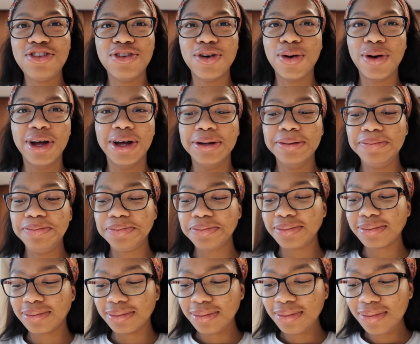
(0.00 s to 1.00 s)
so good.
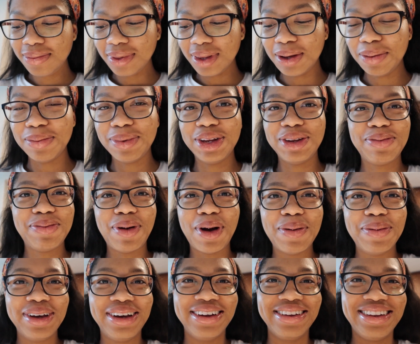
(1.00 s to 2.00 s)
It's
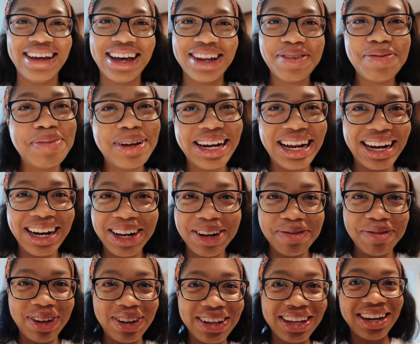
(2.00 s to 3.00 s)
probably because it has banana
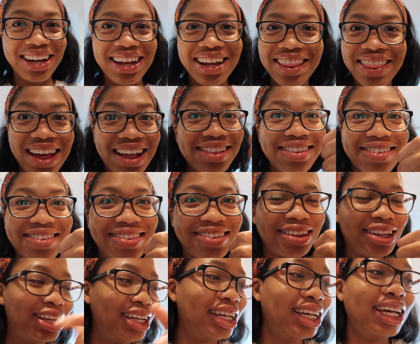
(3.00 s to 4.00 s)
and milk in it and that's
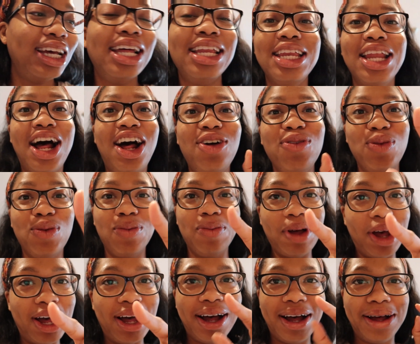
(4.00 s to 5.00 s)

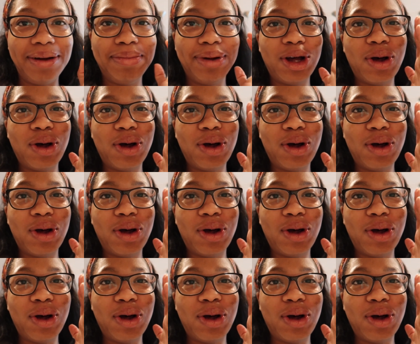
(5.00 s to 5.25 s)
not um,